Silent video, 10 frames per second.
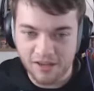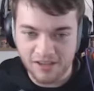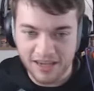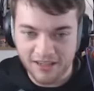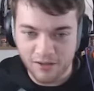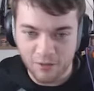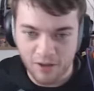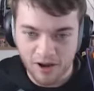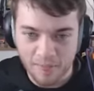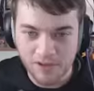that shouldn't take too
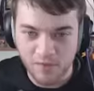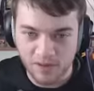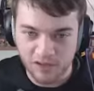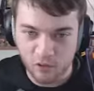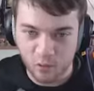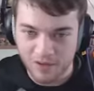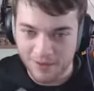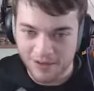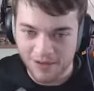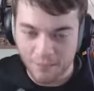long. I'm assuming like
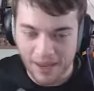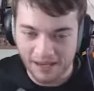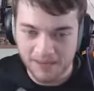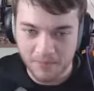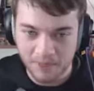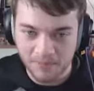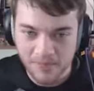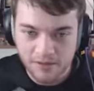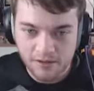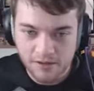twenty minutes
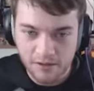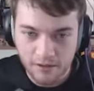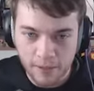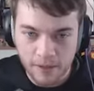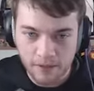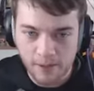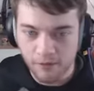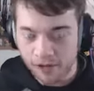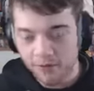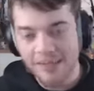maximum. So uh-huh. about
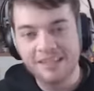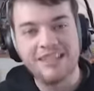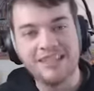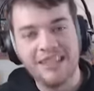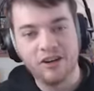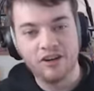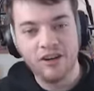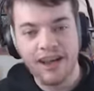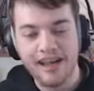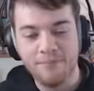twenty-five minutes
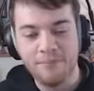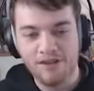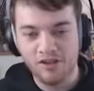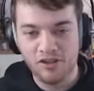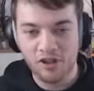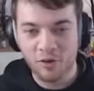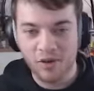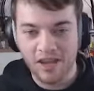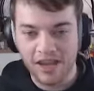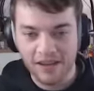later, I message
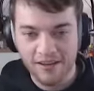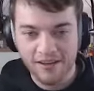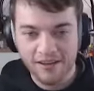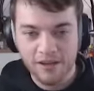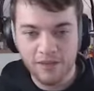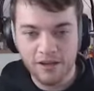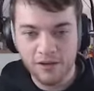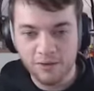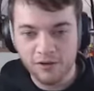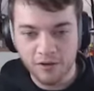Joe again. I'm like,
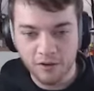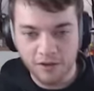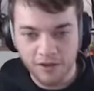yo, Joe,